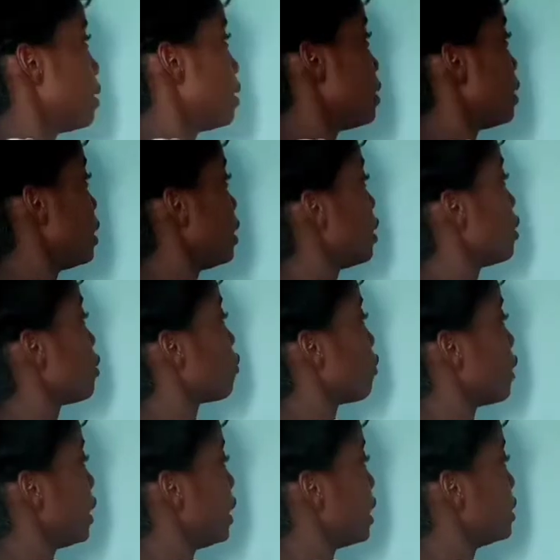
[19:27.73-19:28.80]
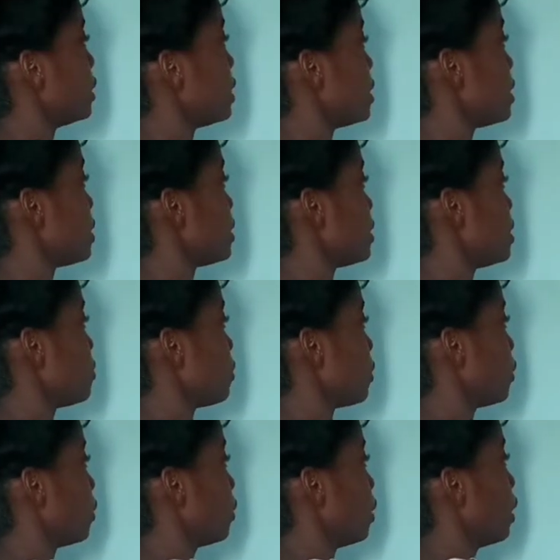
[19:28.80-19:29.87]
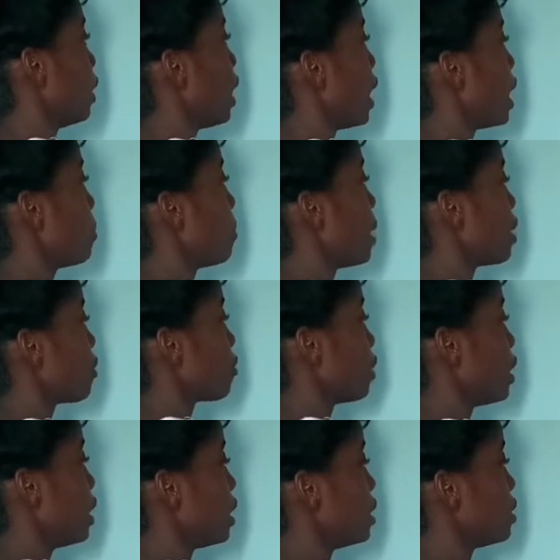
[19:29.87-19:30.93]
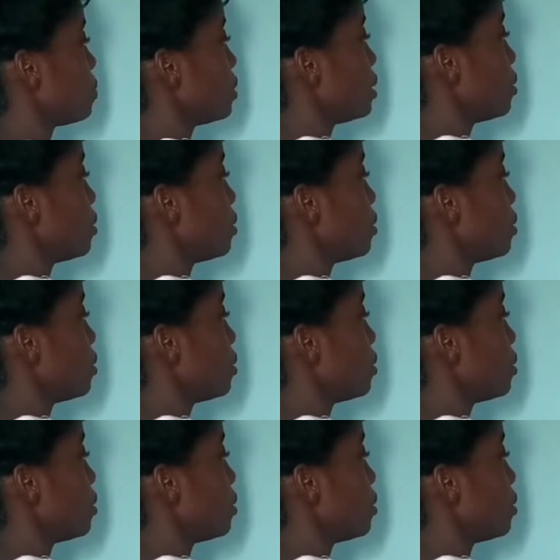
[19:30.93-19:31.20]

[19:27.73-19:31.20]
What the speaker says: the gradient is 0. And by gradient, we